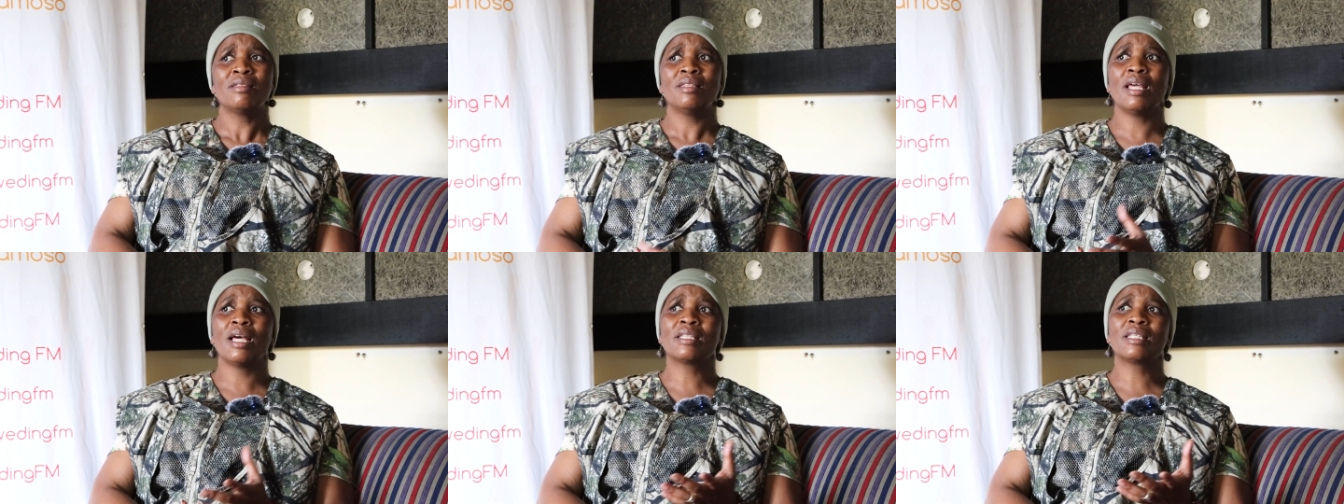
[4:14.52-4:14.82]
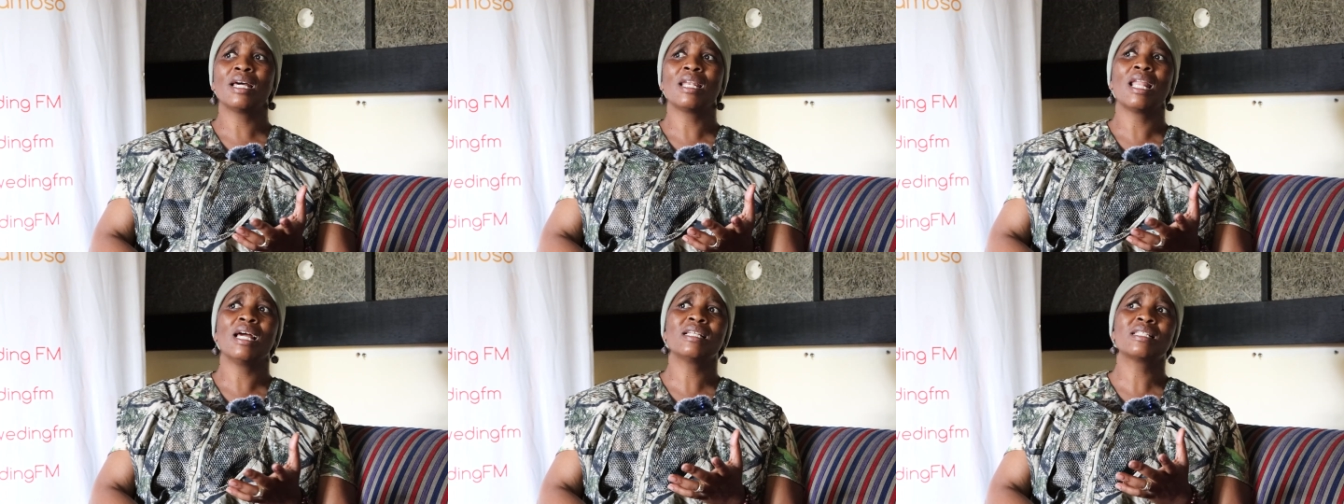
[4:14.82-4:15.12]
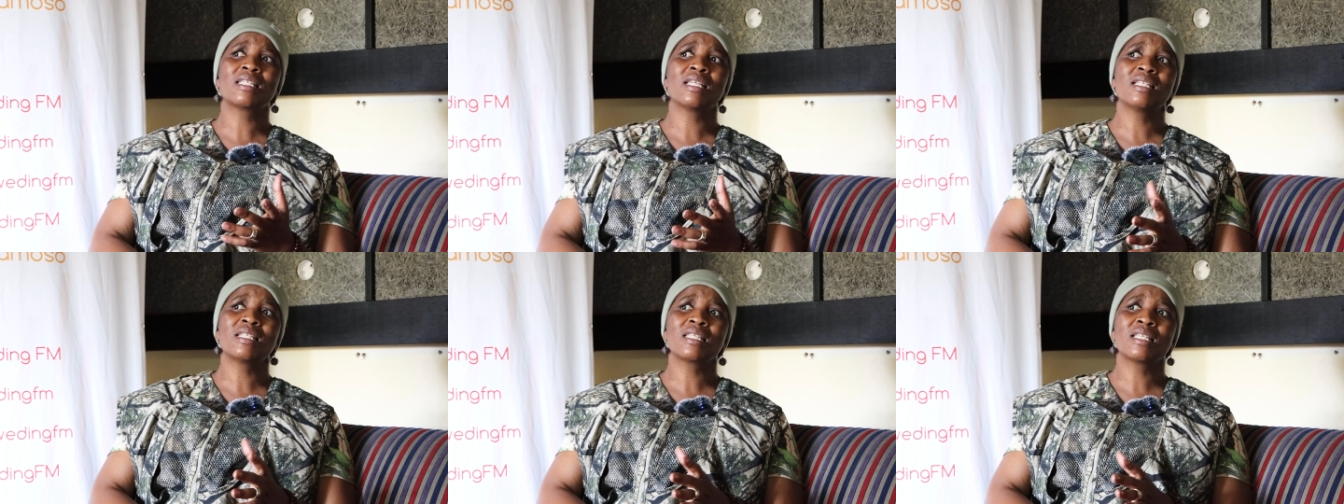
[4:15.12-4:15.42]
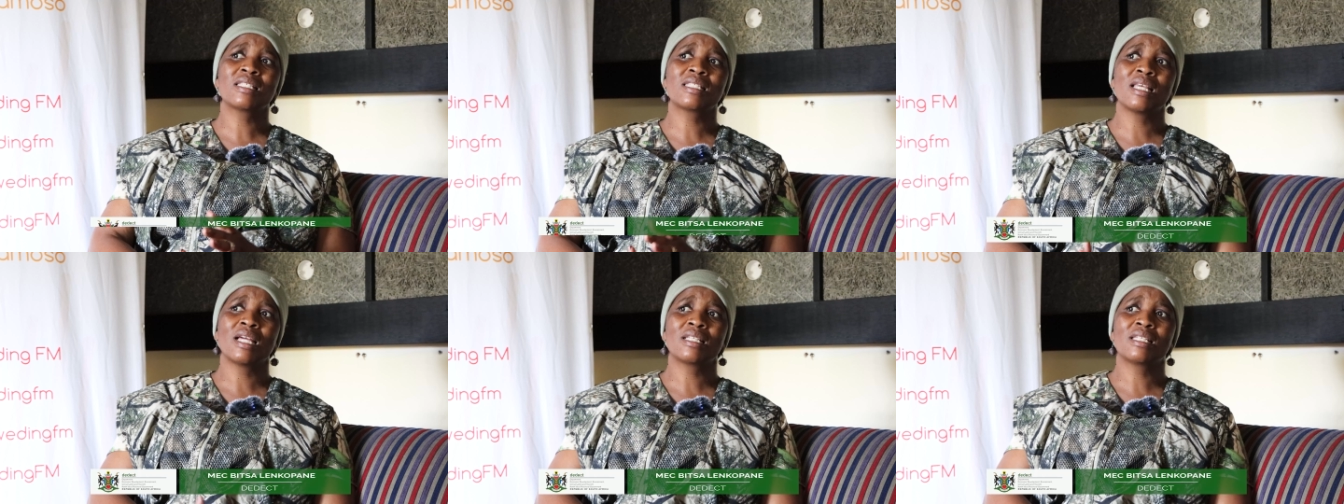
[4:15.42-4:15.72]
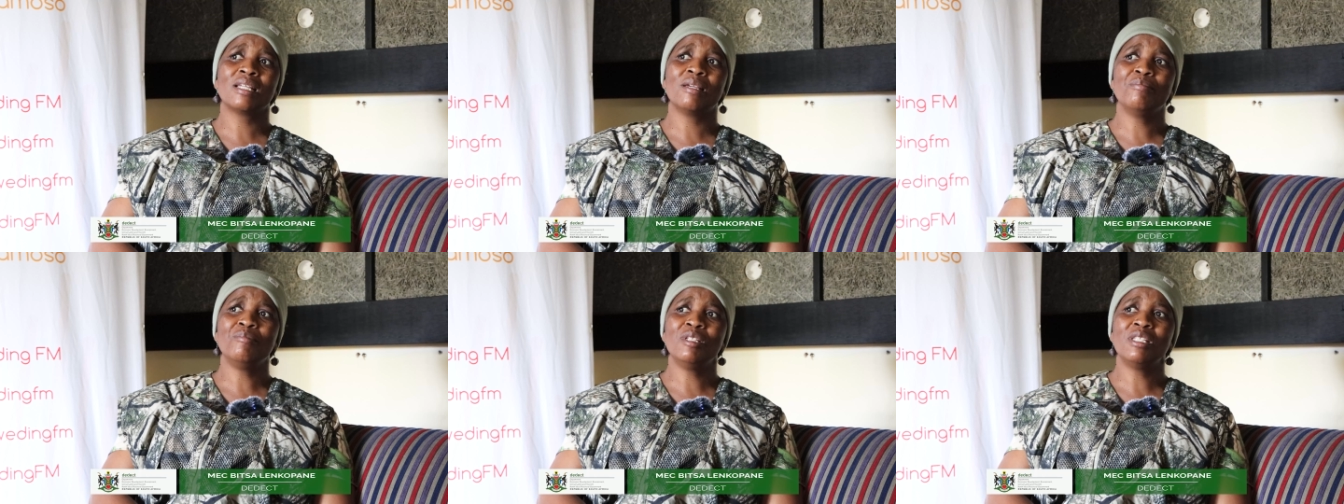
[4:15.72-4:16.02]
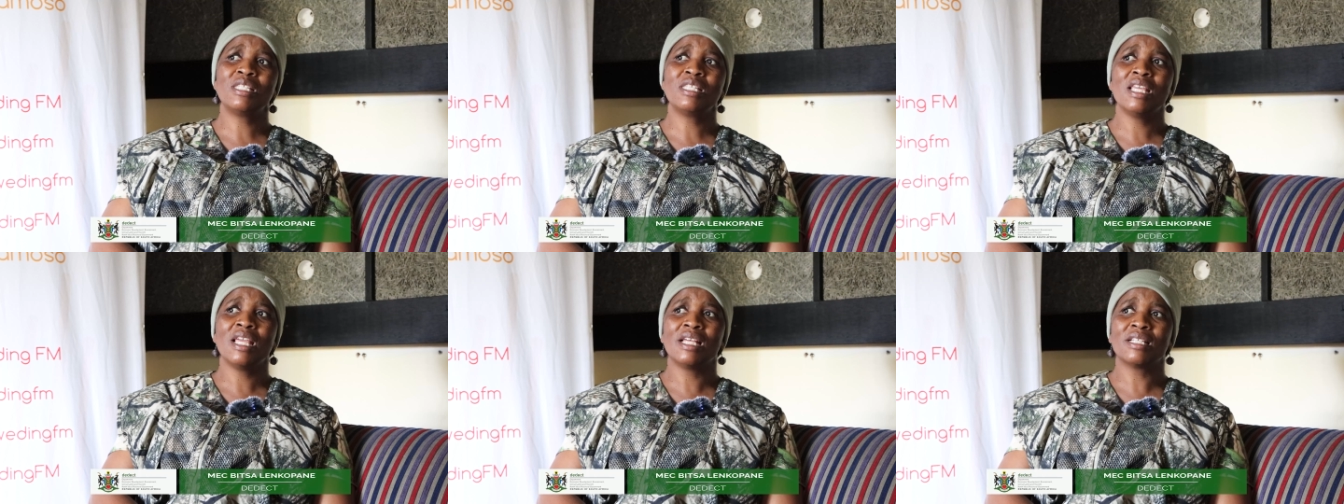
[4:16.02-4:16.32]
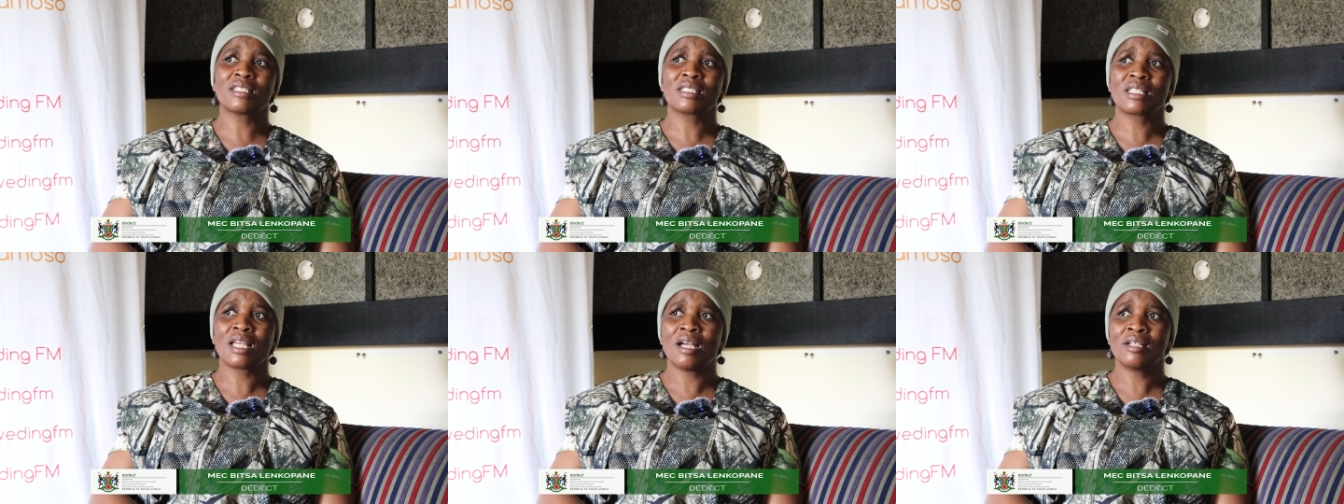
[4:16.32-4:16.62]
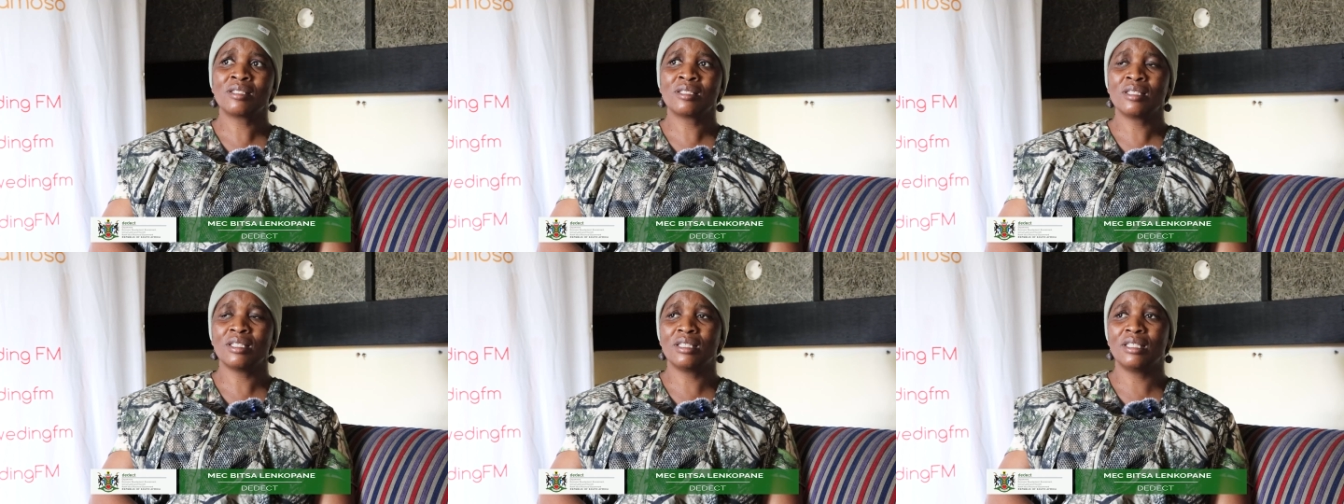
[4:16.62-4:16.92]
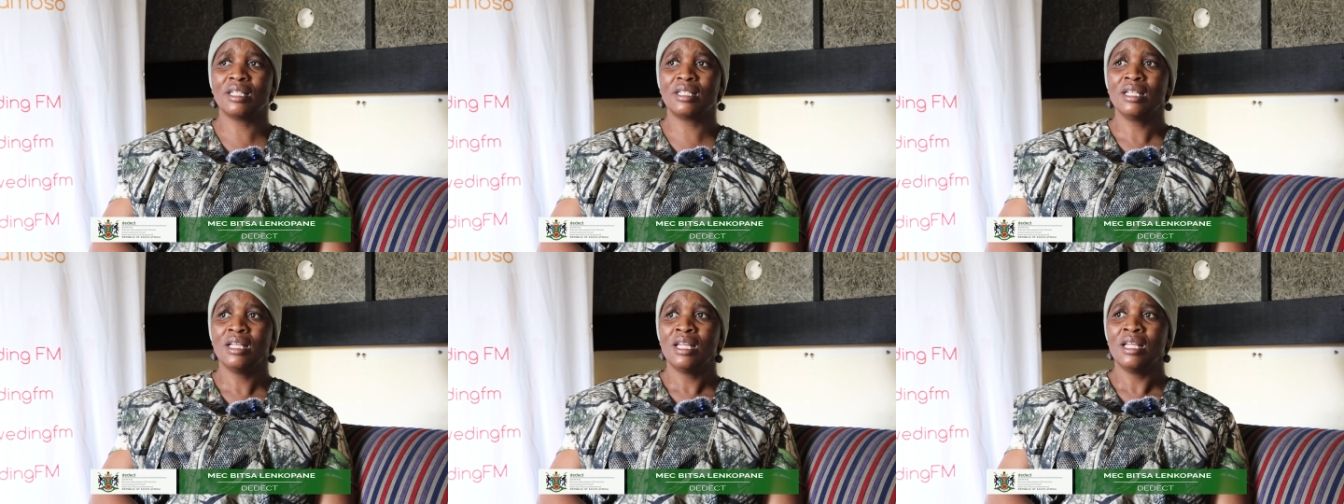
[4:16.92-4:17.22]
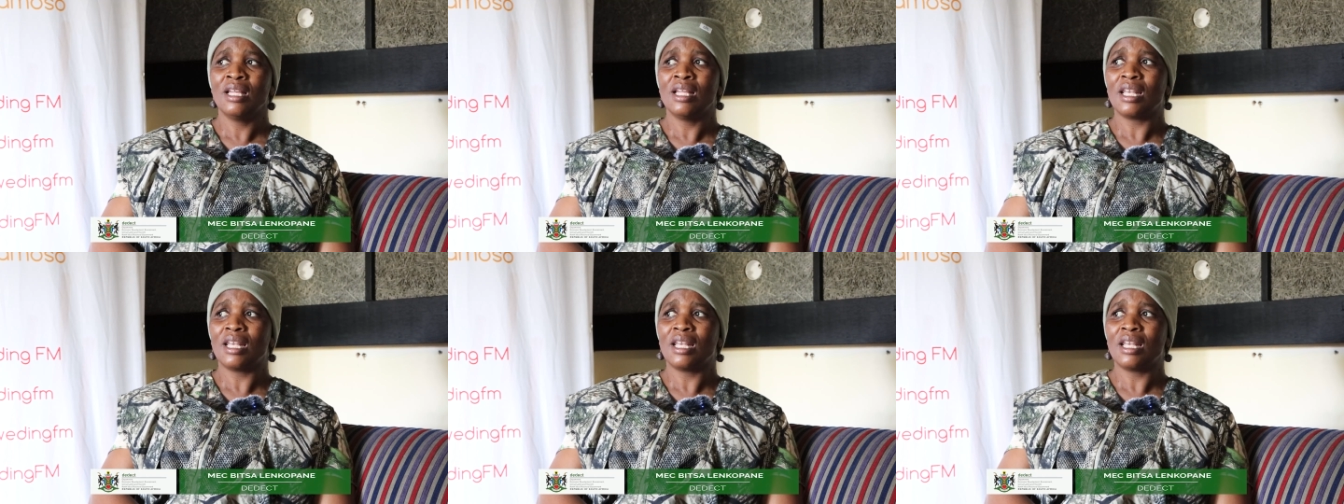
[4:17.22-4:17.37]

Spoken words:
The other licenses that the MEC has touched is the